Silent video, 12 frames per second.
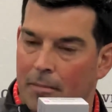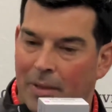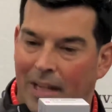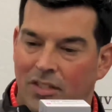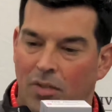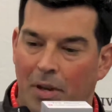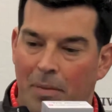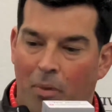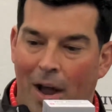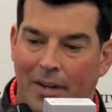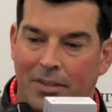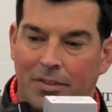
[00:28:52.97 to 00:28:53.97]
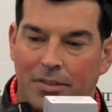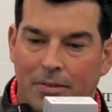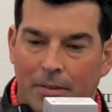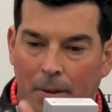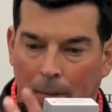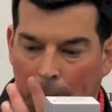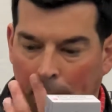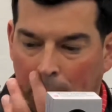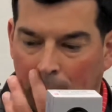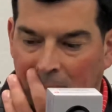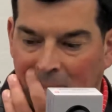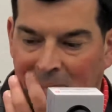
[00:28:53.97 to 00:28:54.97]
But that's the way he practices.
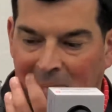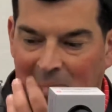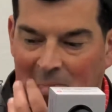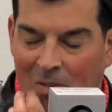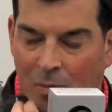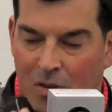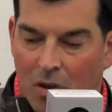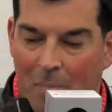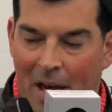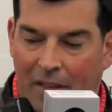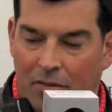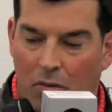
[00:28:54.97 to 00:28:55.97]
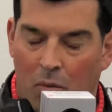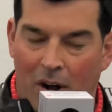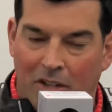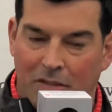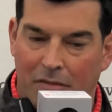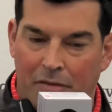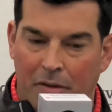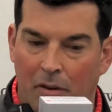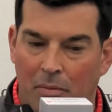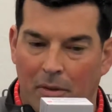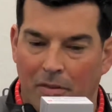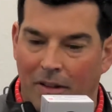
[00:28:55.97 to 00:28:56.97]
And when you go back through and watch the
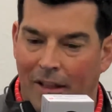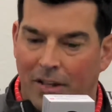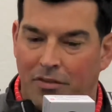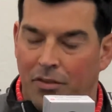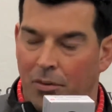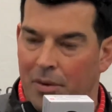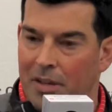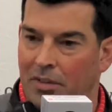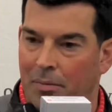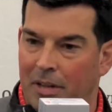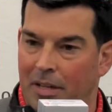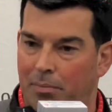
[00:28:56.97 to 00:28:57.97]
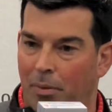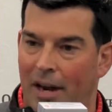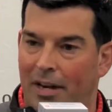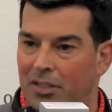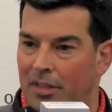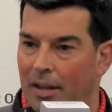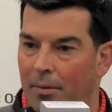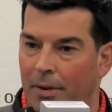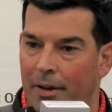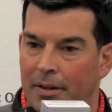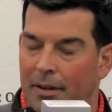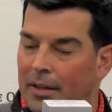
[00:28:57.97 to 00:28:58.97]
film of the last few weeks, I mean, he's practicing that way.